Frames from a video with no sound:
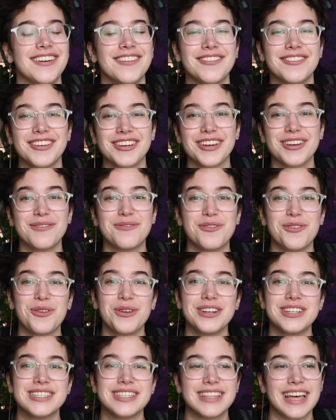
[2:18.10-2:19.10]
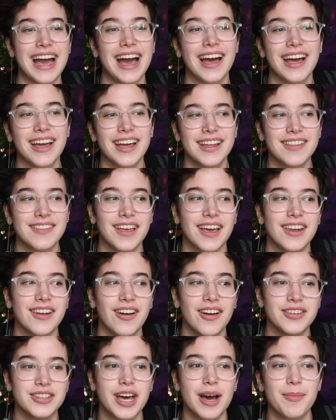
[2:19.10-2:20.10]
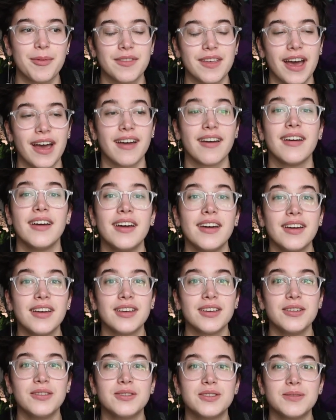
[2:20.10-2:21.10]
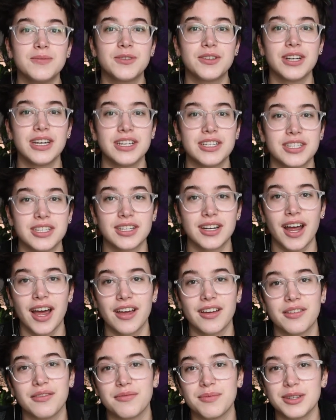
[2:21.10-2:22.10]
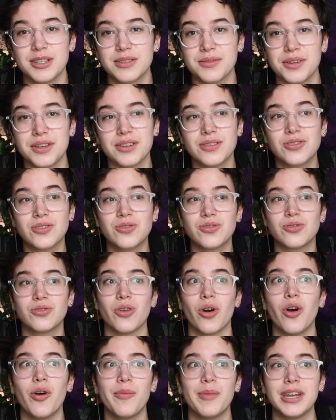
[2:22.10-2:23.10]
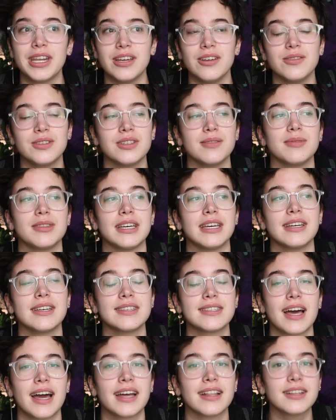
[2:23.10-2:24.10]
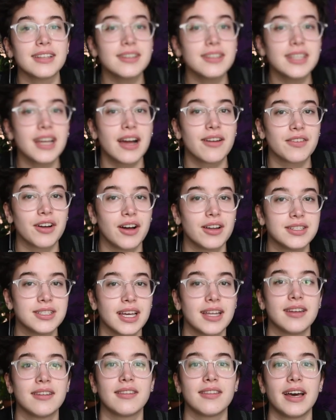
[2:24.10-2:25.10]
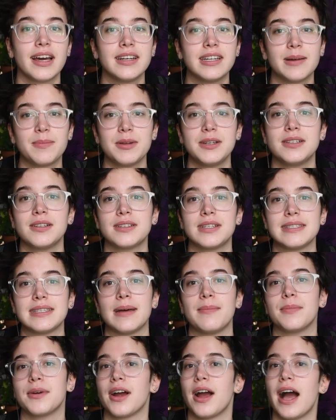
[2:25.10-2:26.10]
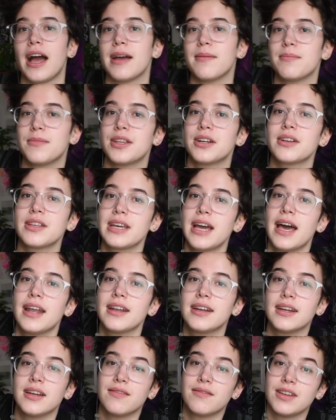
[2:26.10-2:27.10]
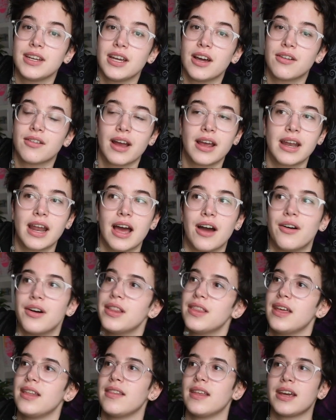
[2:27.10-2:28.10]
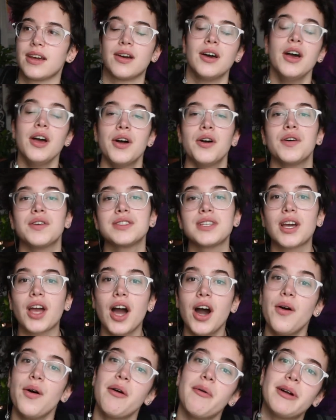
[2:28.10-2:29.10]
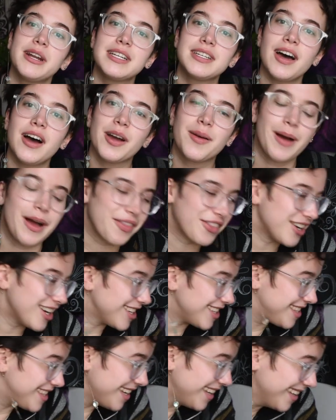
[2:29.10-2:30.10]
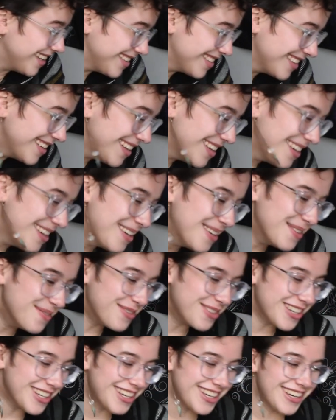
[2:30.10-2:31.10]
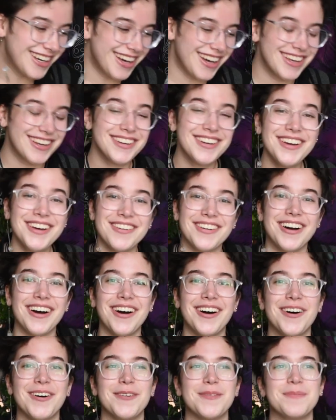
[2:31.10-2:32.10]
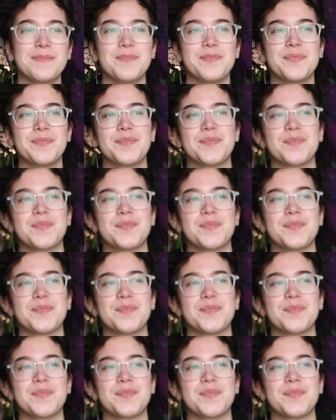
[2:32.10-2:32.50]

looking forward to that. And then on top of that, YouTube creation. I've been doing so many YouTube things. I literally have content lined up until December. I am literally editing a video right now and then like was like, oh, I want to talk about this. But I don't know.